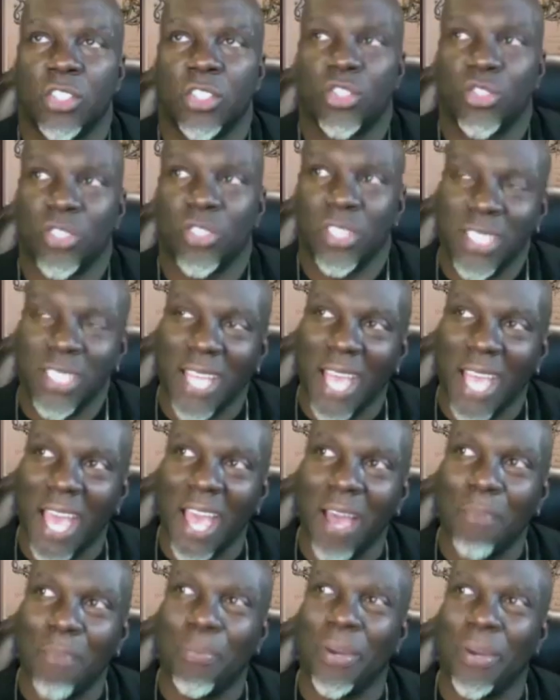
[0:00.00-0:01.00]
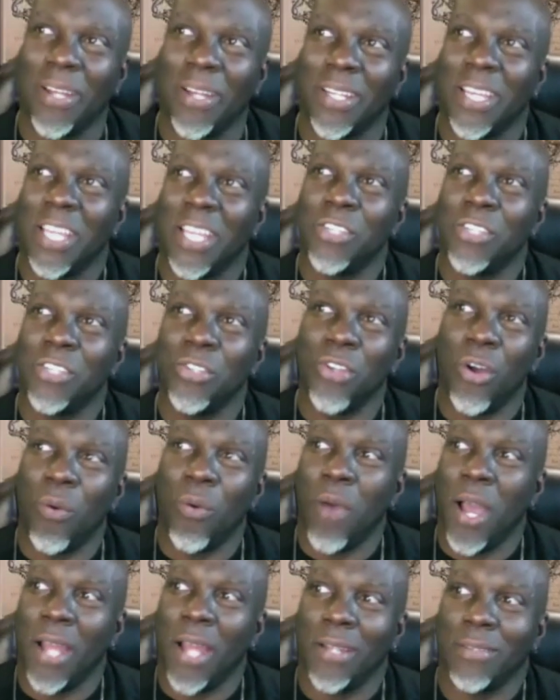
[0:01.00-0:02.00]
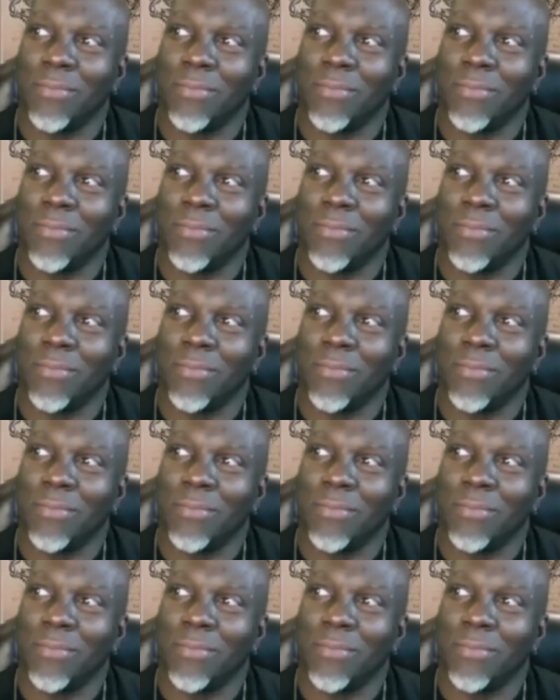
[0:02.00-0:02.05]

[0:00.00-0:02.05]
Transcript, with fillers: Yeah, but you know what?